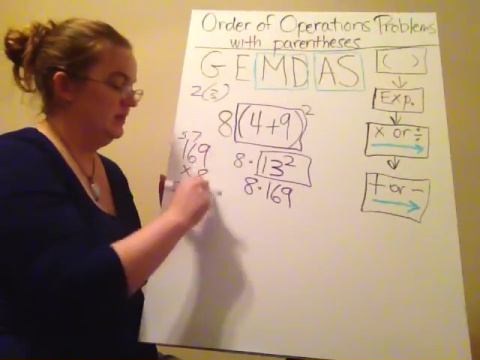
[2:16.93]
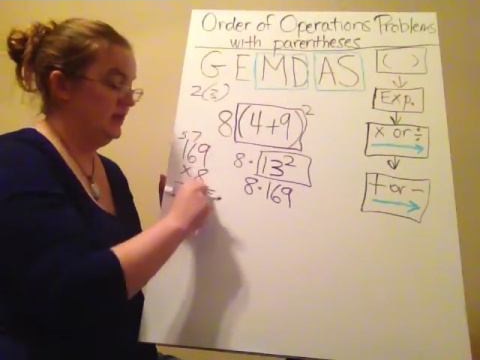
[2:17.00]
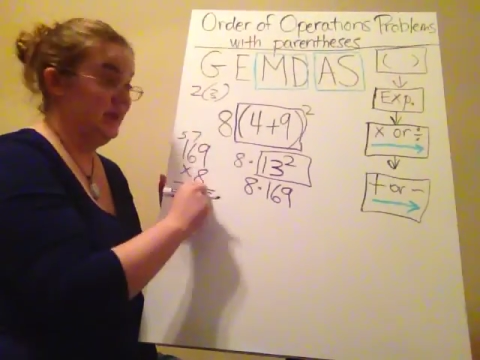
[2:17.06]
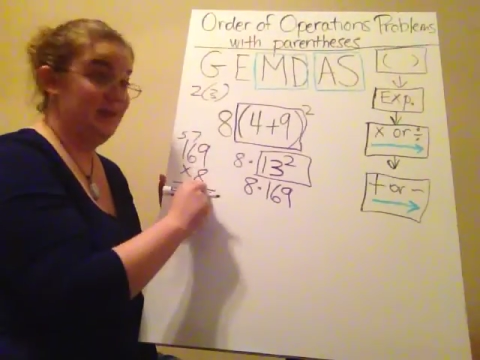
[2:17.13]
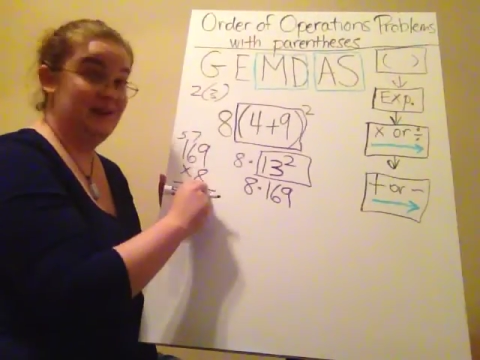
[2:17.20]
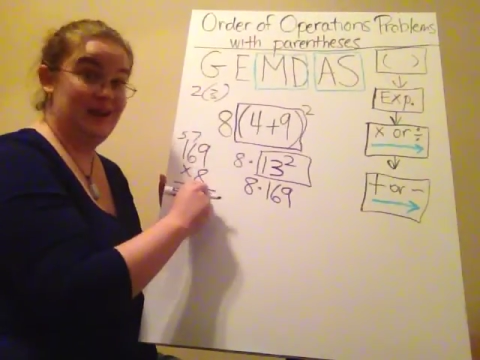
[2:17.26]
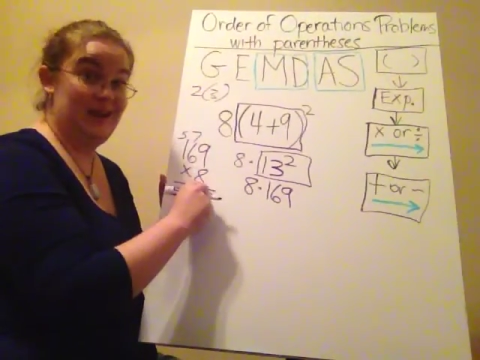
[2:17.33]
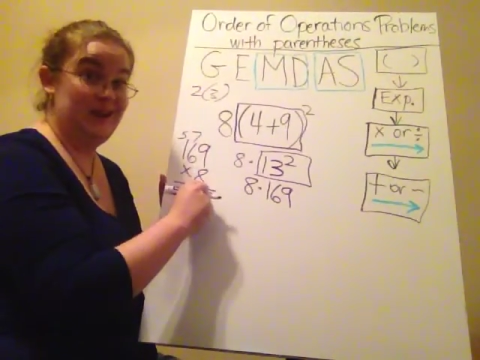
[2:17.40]

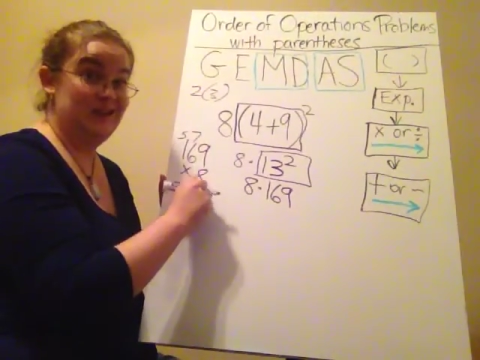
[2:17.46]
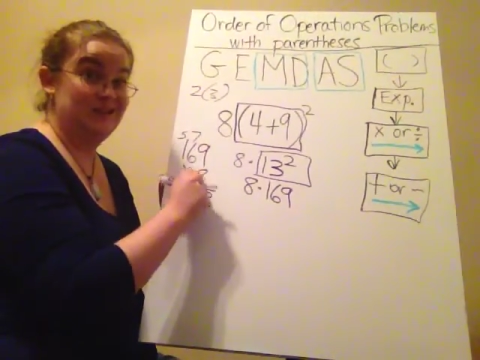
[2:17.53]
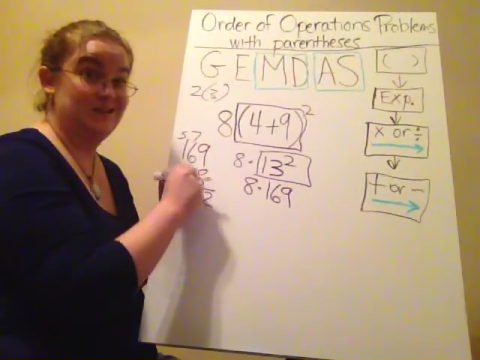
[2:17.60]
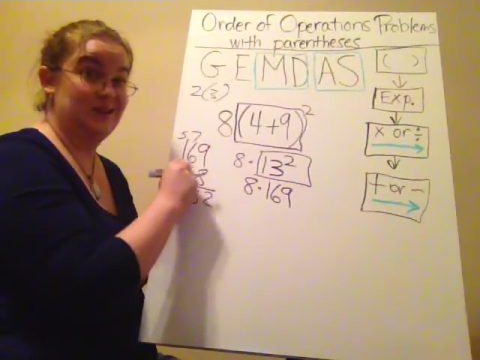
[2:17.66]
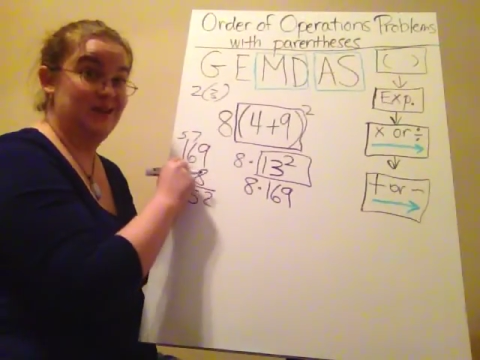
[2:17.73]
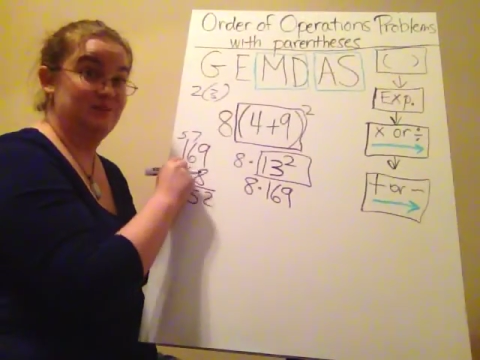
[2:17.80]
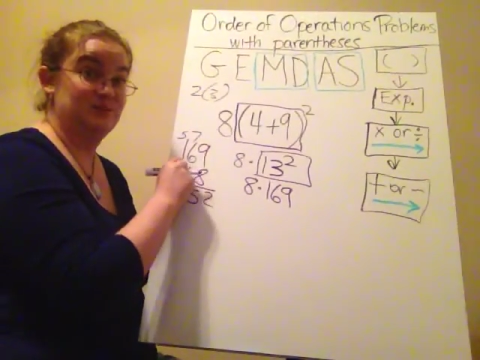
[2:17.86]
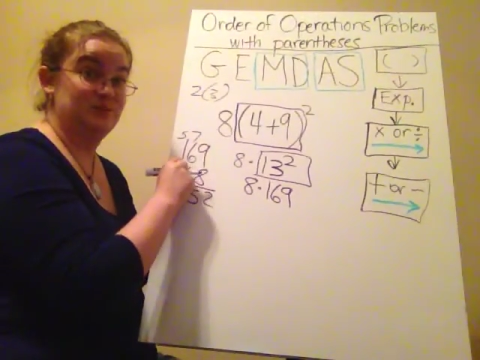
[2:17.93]
And 8
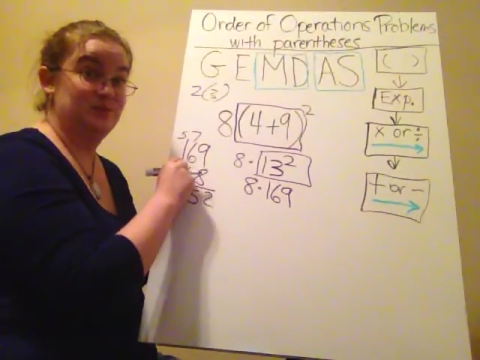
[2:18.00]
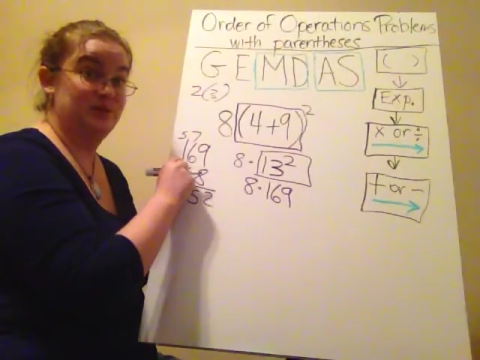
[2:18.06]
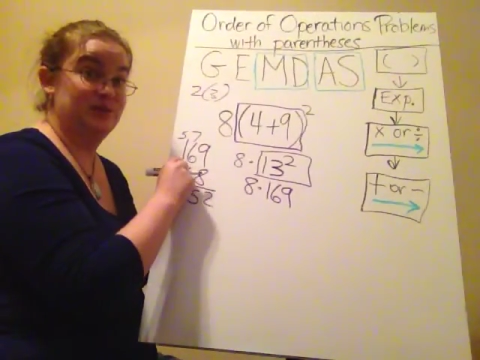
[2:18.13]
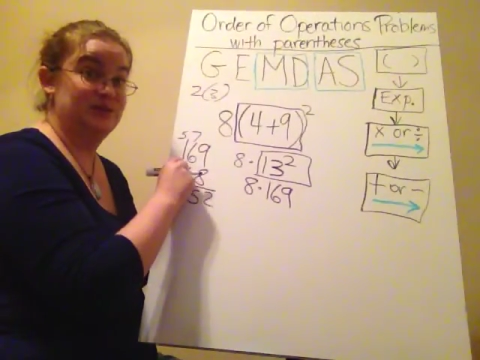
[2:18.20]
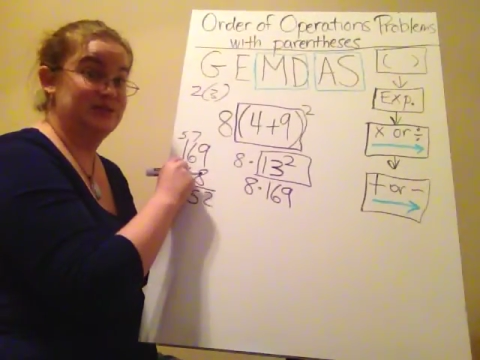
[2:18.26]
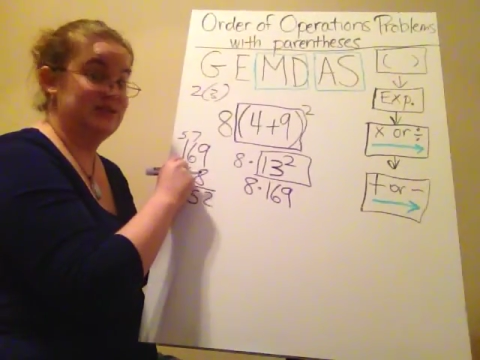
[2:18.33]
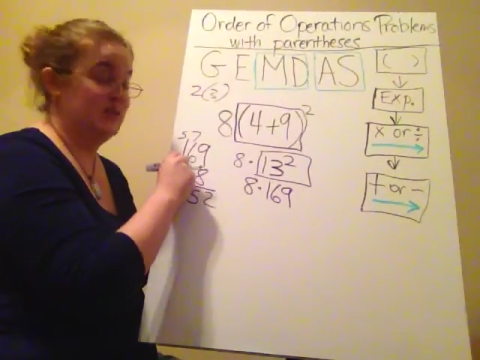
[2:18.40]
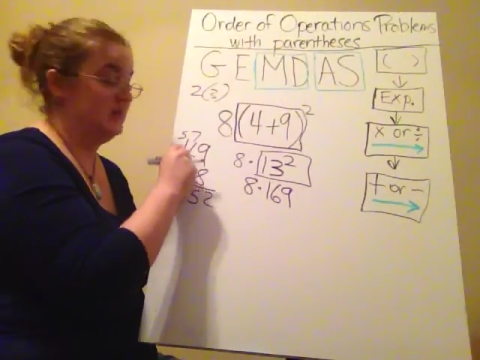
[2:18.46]
times 1
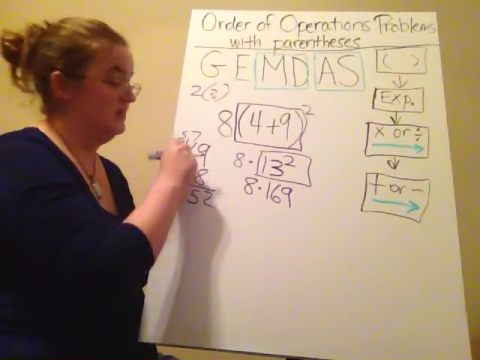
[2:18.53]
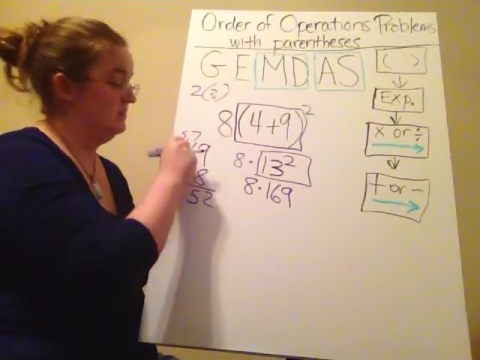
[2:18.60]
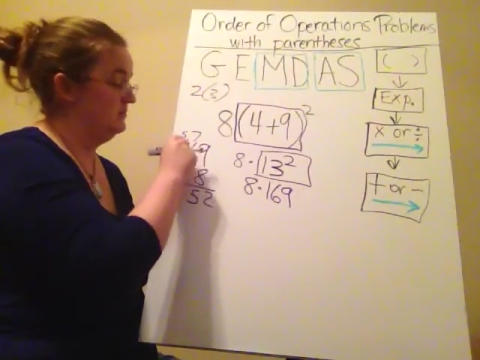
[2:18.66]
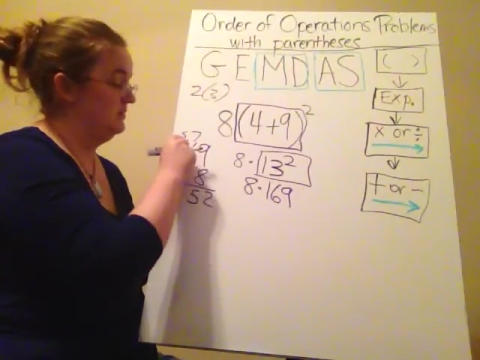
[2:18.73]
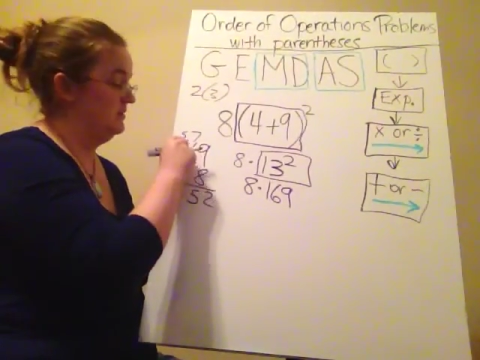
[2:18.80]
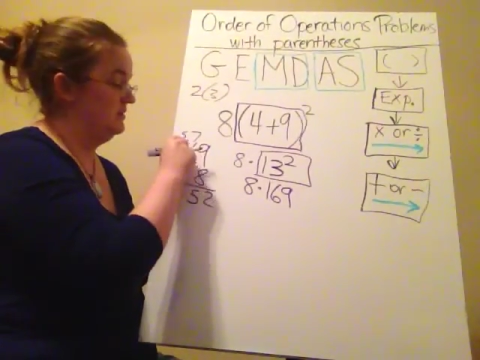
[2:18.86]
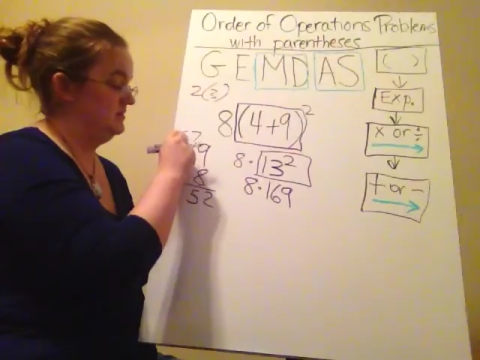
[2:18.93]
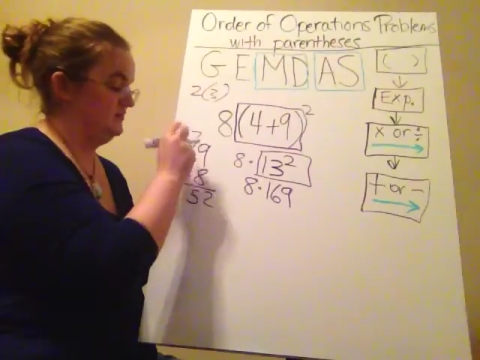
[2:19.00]
is 8
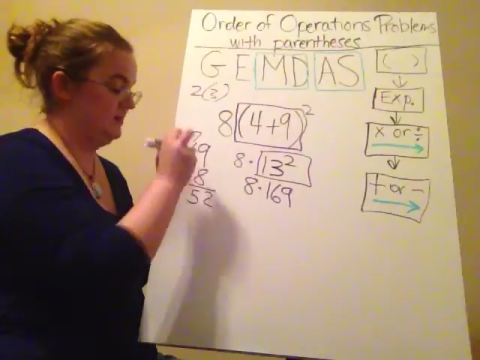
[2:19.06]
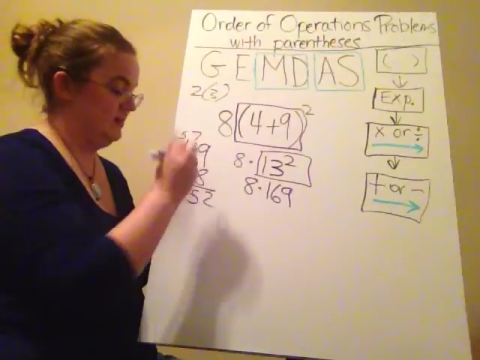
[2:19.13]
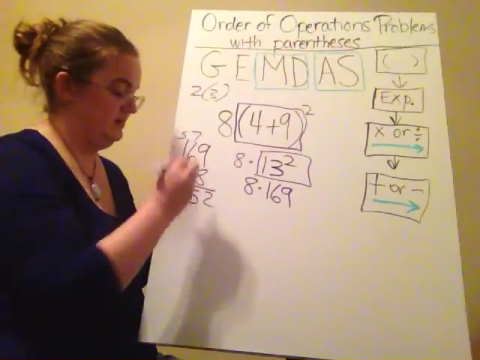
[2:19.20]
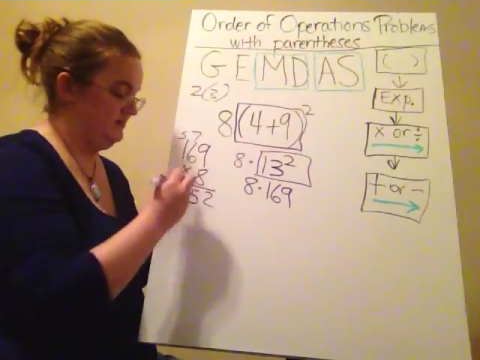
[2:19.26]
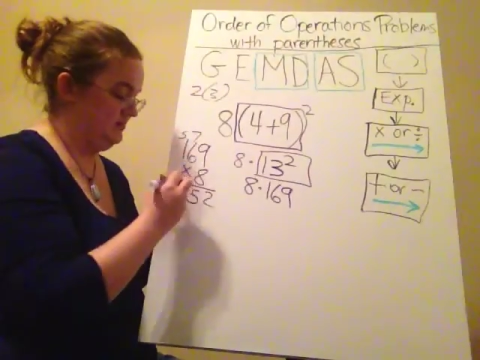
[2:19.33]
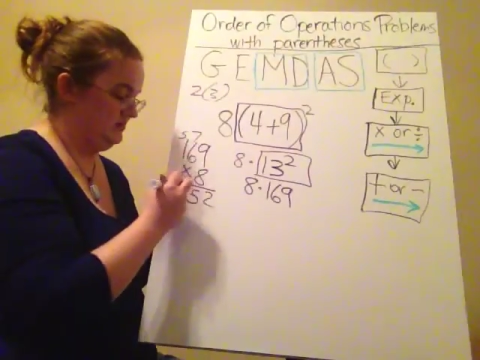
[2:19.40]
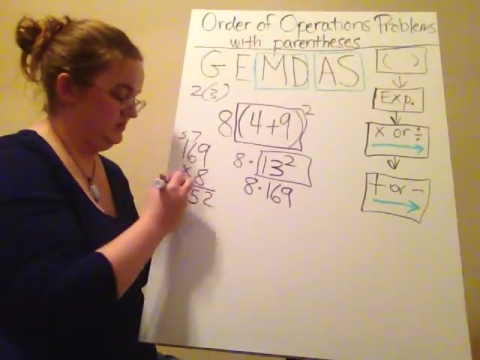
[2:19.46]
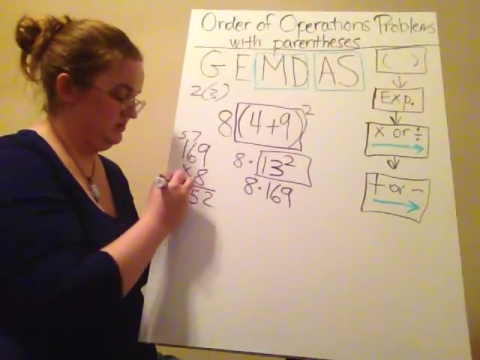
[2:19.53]
plus 5
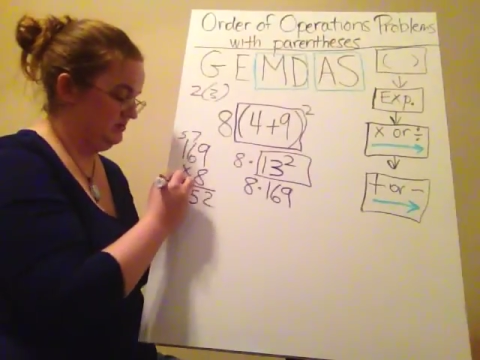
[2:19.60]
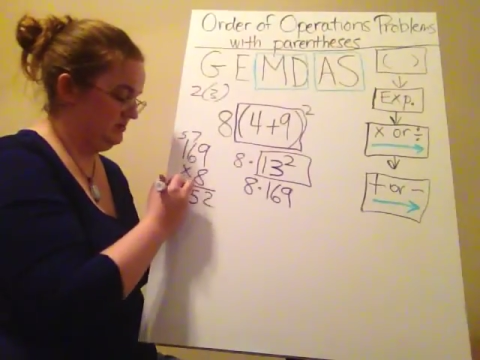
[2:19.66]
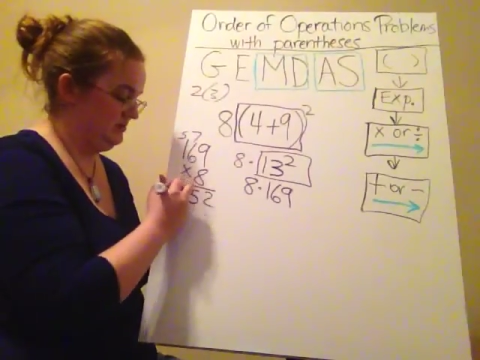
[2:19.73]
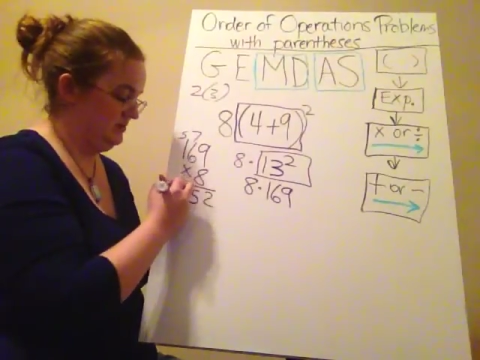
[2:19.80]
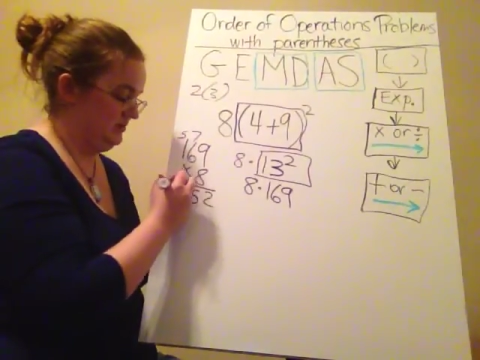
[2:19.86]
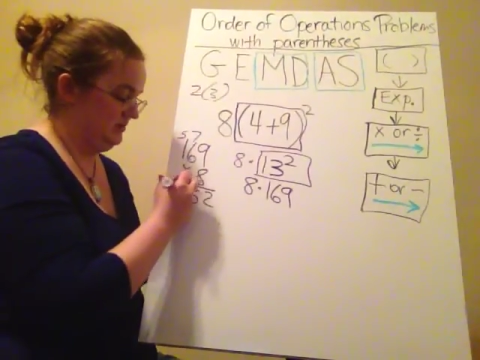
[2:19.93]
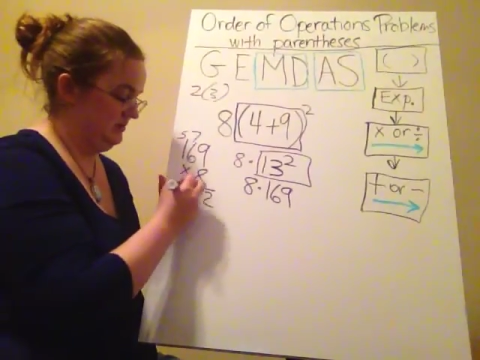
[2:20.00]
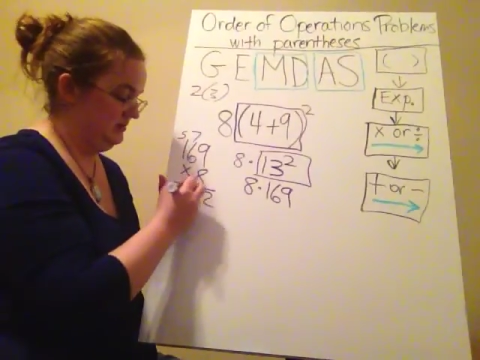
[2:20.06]
is
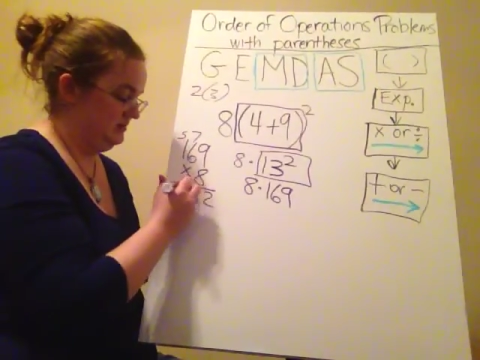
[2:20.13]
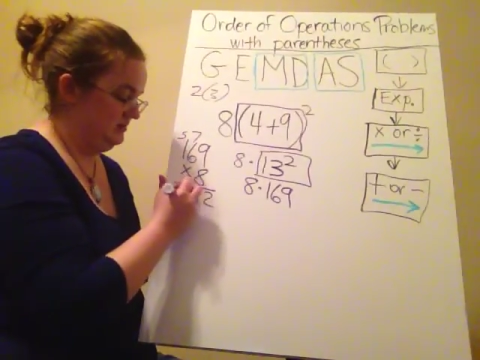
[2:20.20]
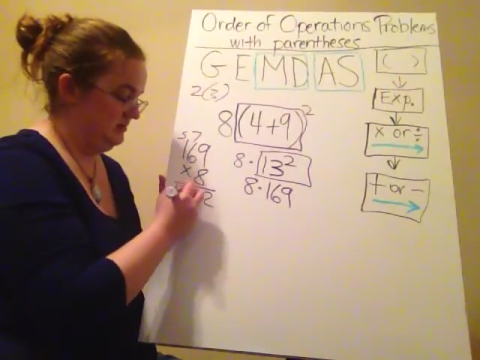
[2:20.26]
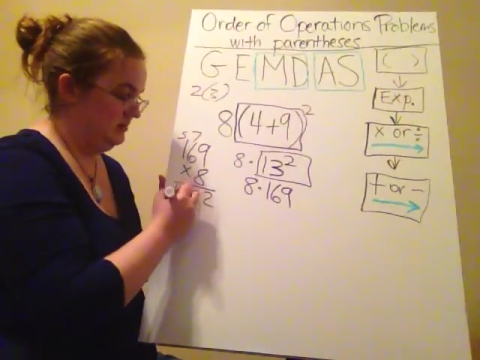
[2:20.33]
13.